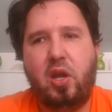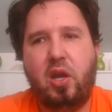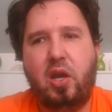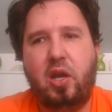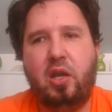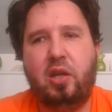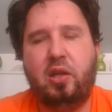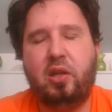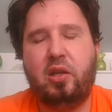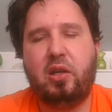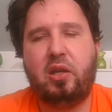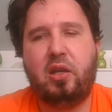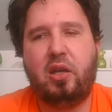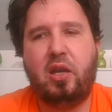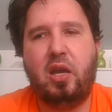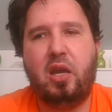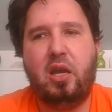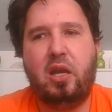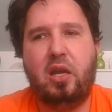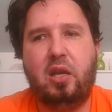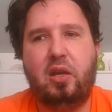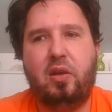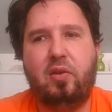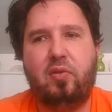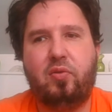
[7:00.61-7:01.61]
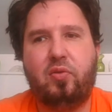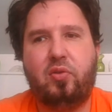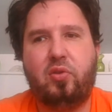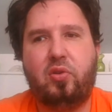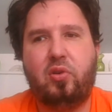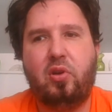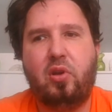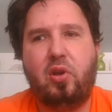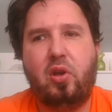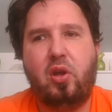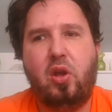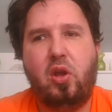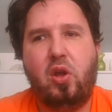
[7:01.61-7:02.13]
in the
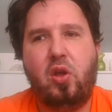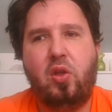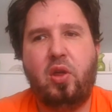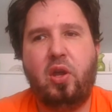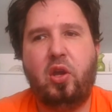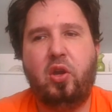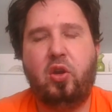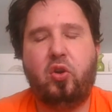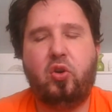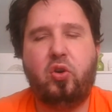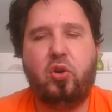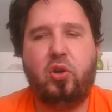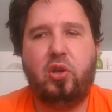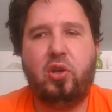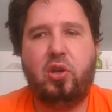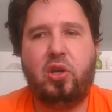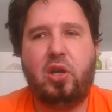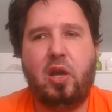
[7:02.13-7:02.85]
caves that you couldn't